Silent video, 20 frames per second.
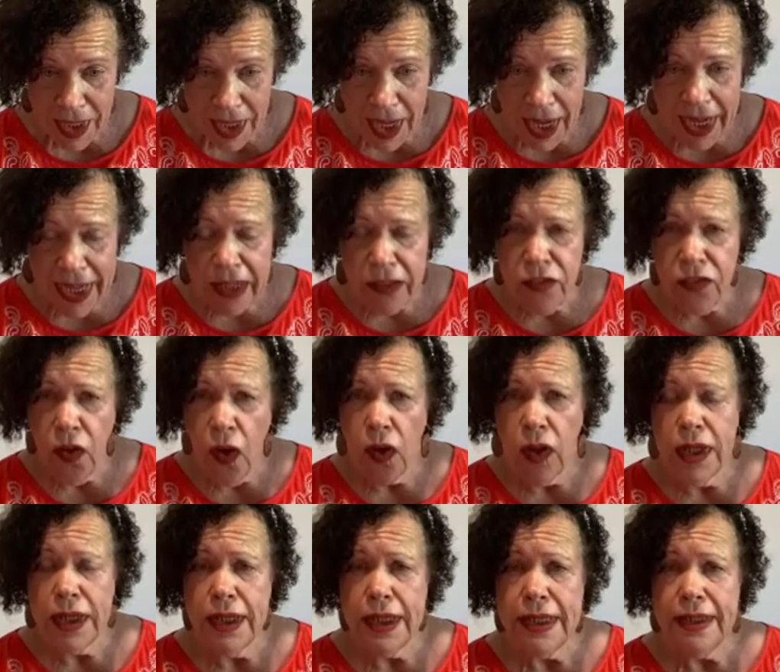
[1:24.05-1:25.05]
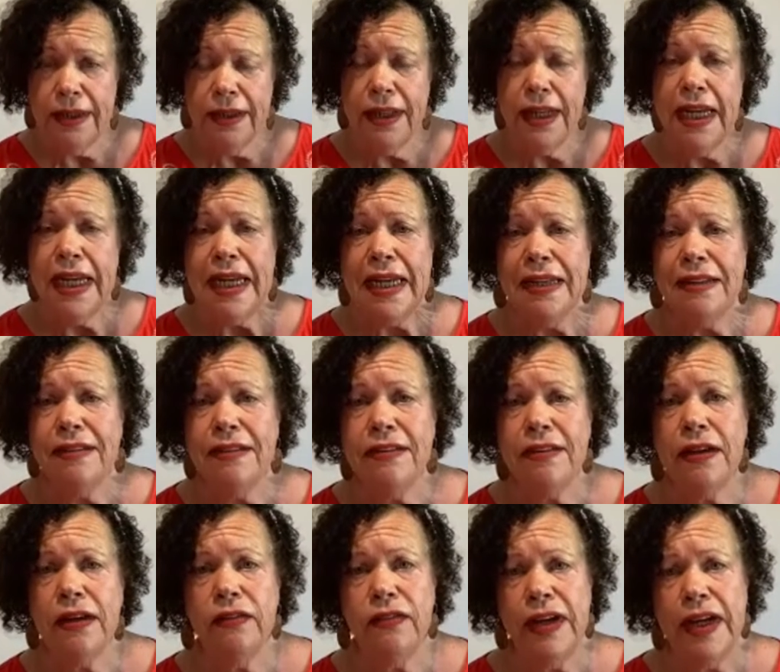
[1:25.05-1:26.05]
I had fallen into the hands
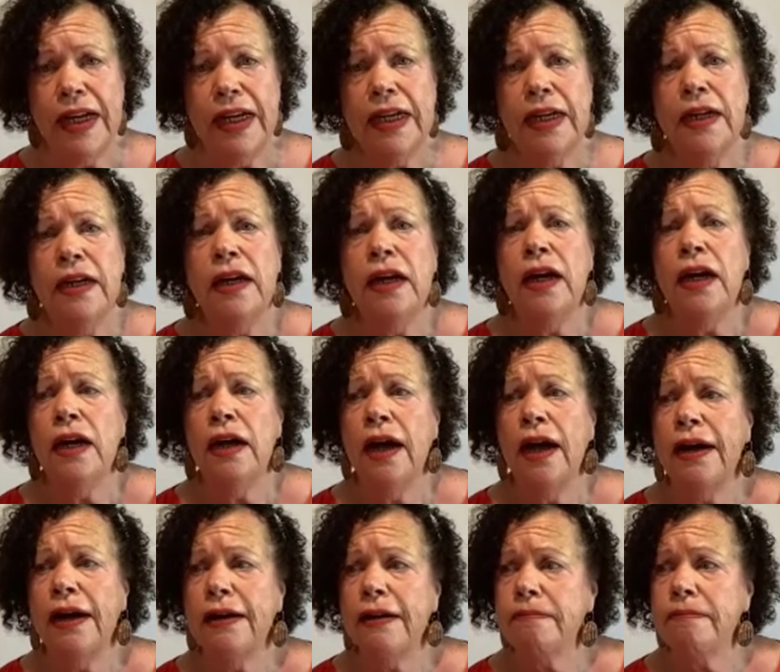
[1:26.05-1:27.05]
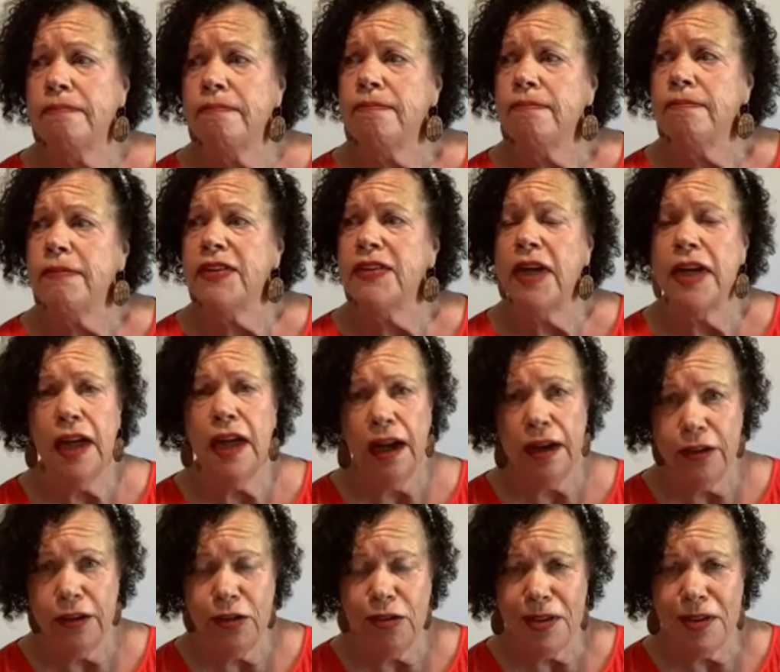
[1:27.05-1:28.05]
of a
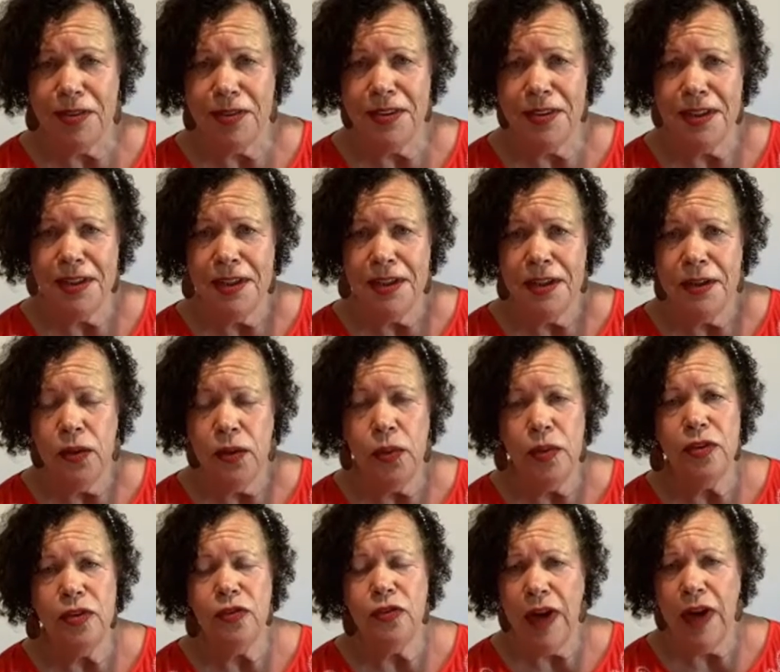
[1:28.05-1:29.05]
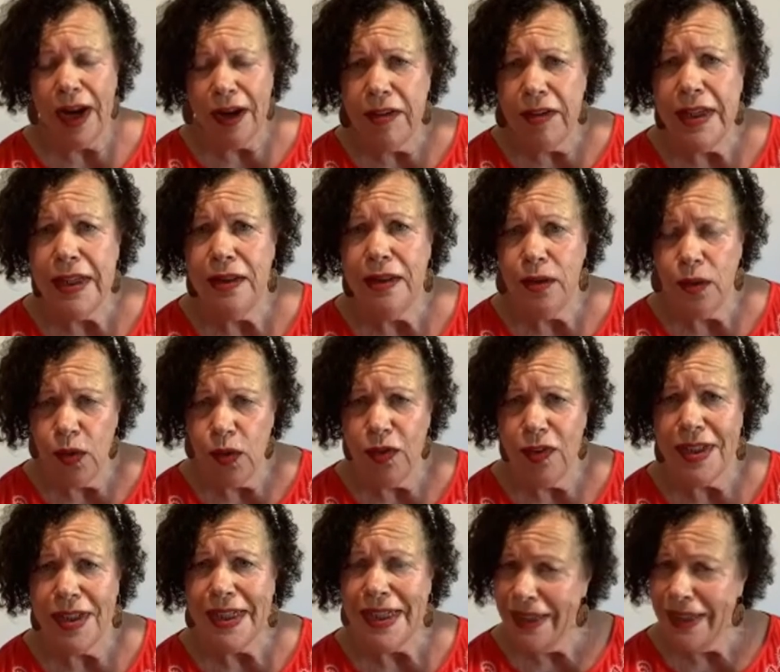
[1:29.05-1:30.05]
psychiatrist who was very loose
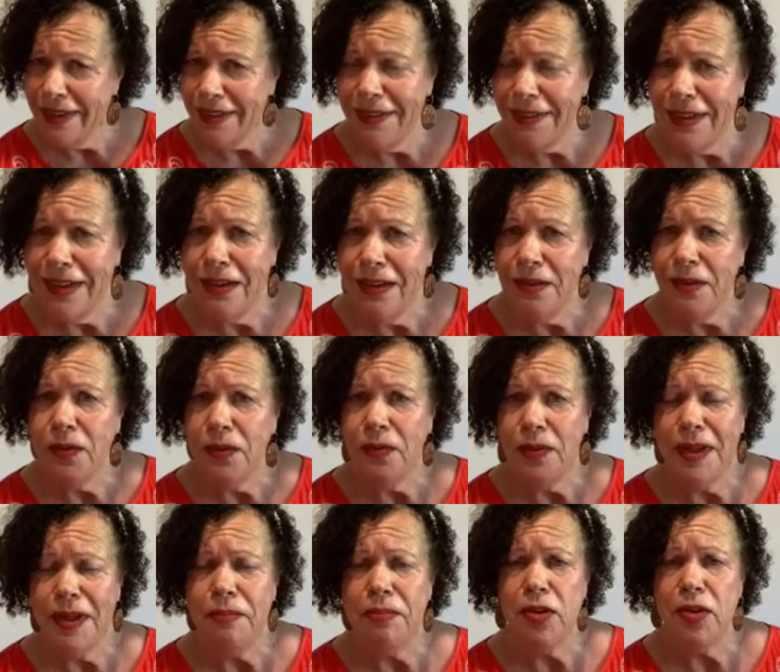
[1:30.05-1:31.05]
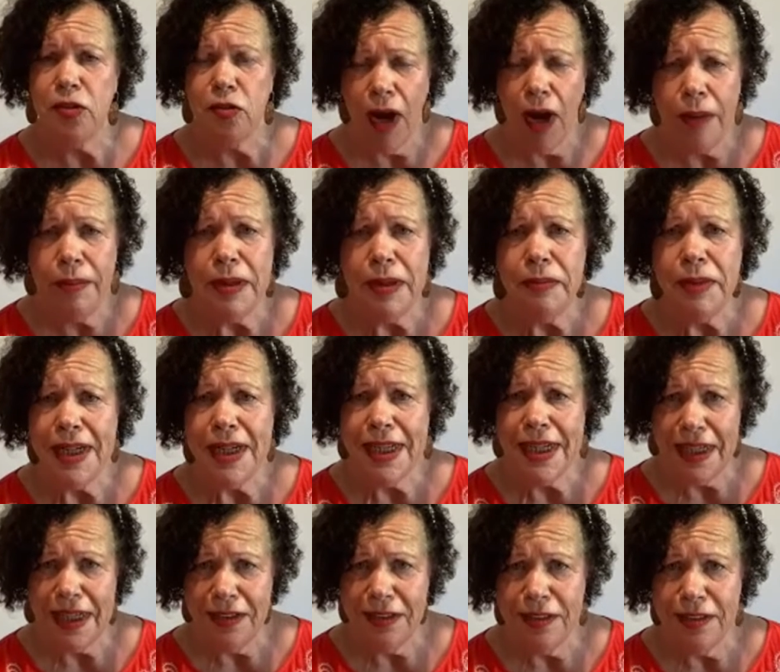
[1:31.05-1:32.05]
and easy with prescribing
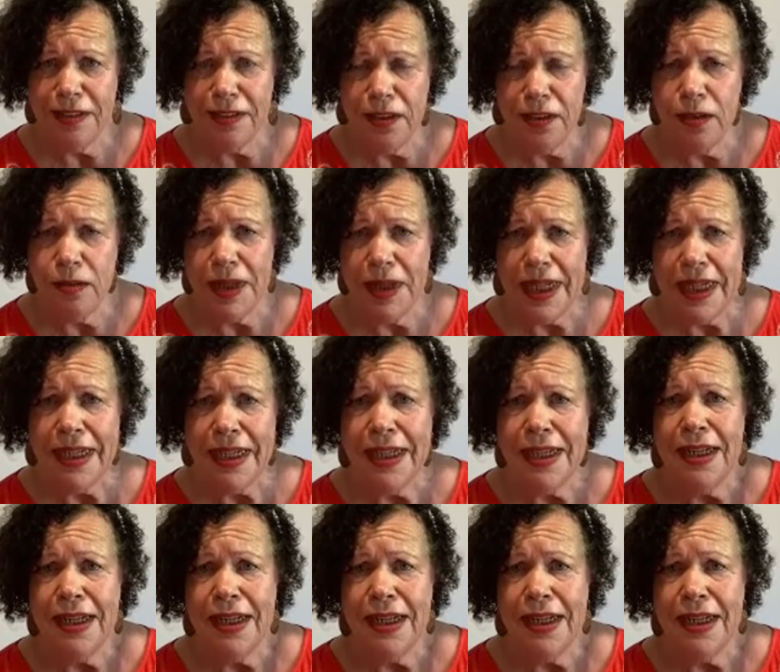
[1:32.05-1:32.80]
medications to me.